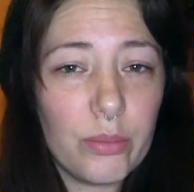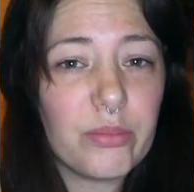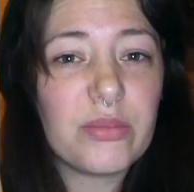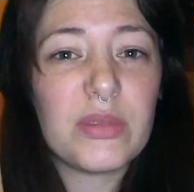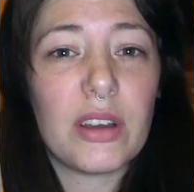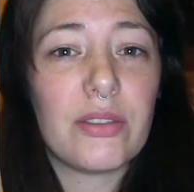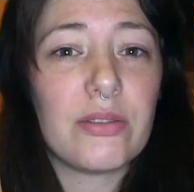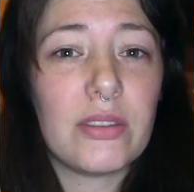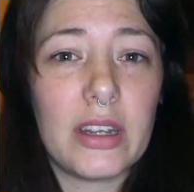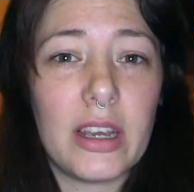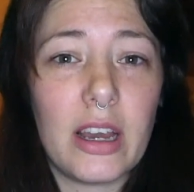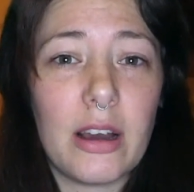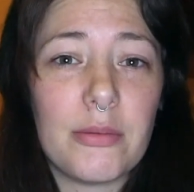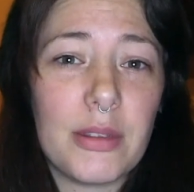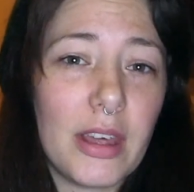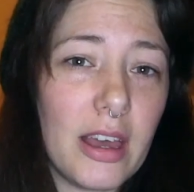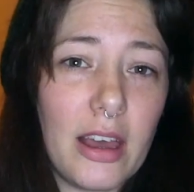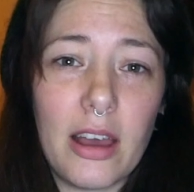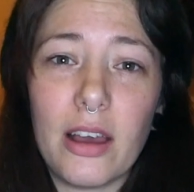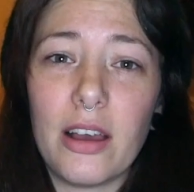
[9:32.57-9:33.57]
Definitely up
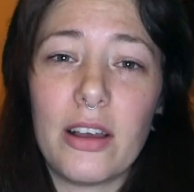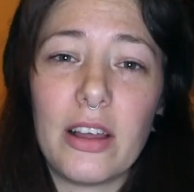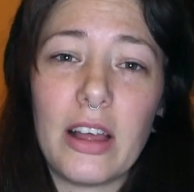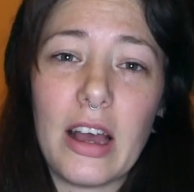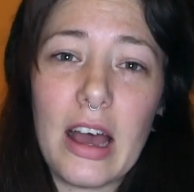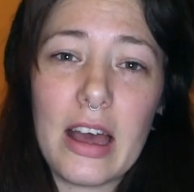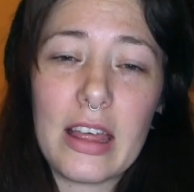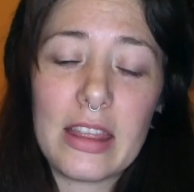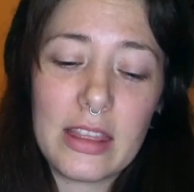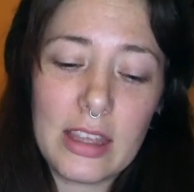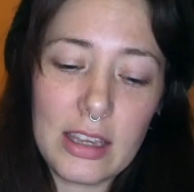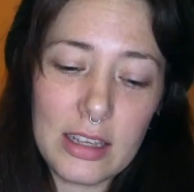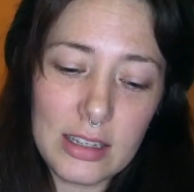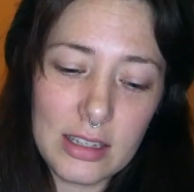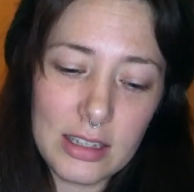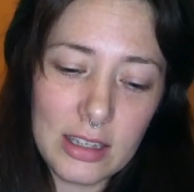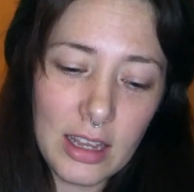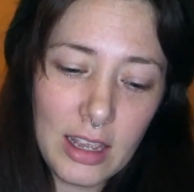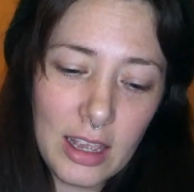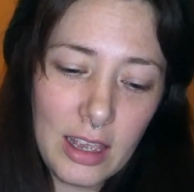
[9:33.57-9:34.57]
there.
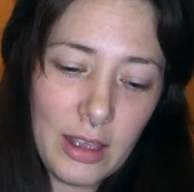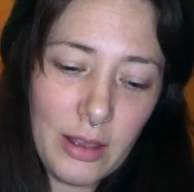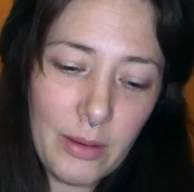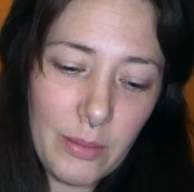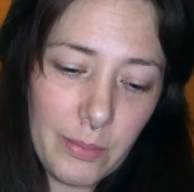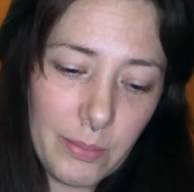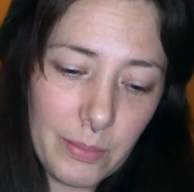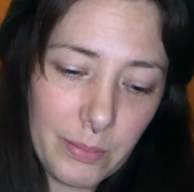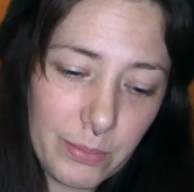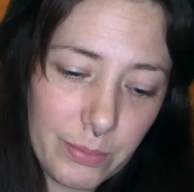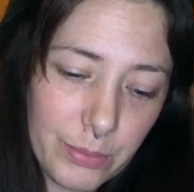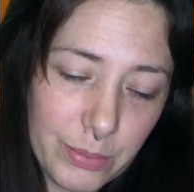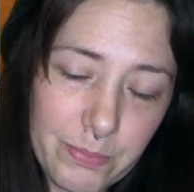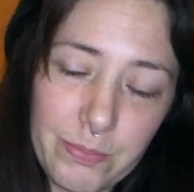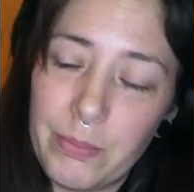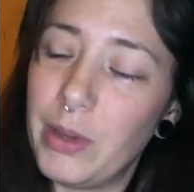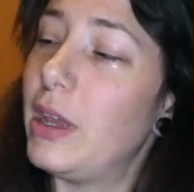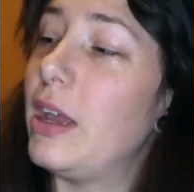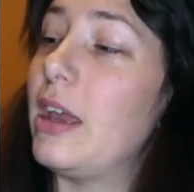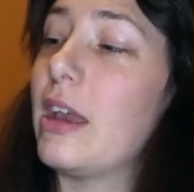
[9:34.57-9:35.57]
This
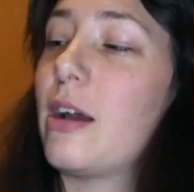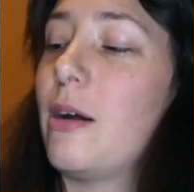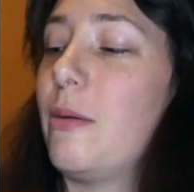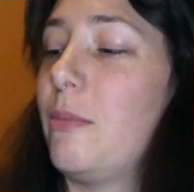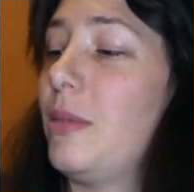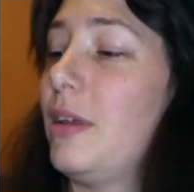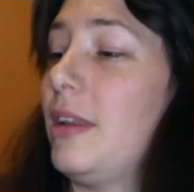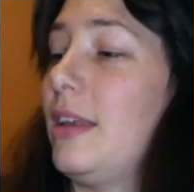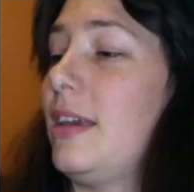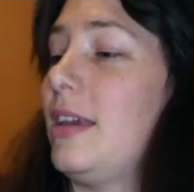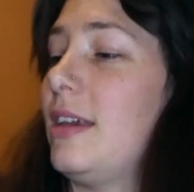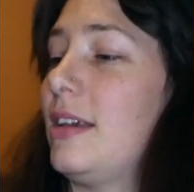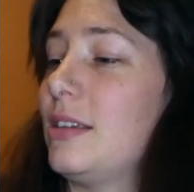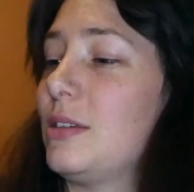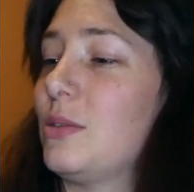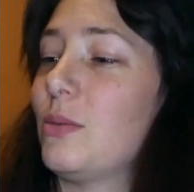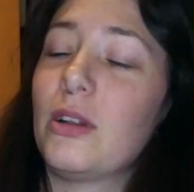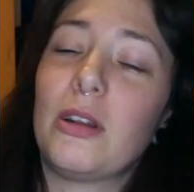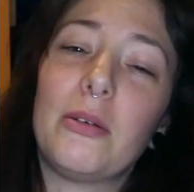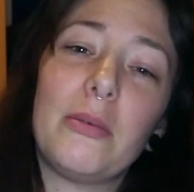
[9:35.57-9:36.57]
beer company
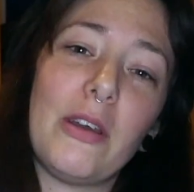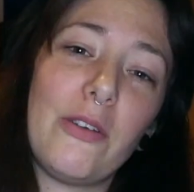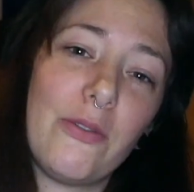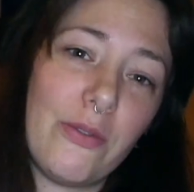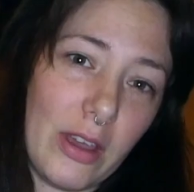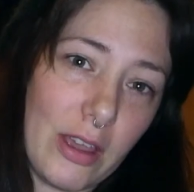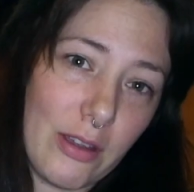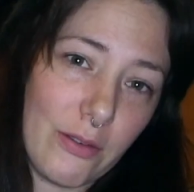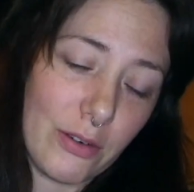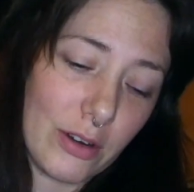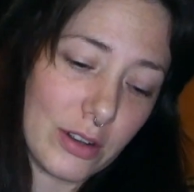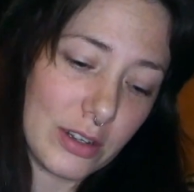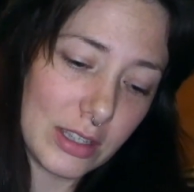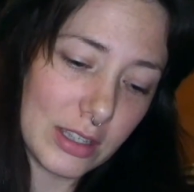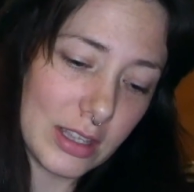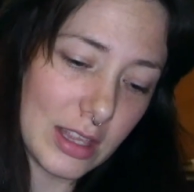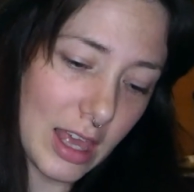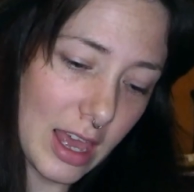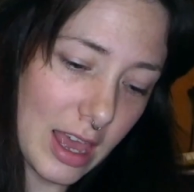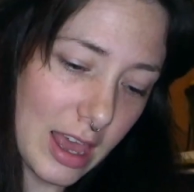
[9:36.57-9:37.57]
is one of my
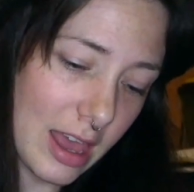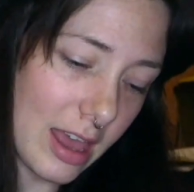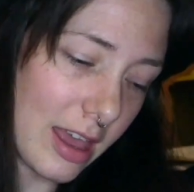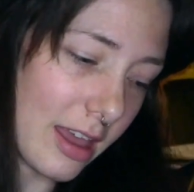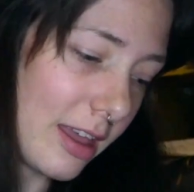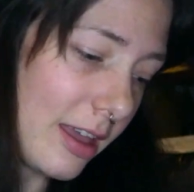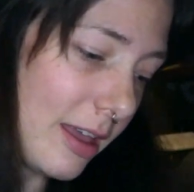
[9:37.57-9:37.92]
favourites. Their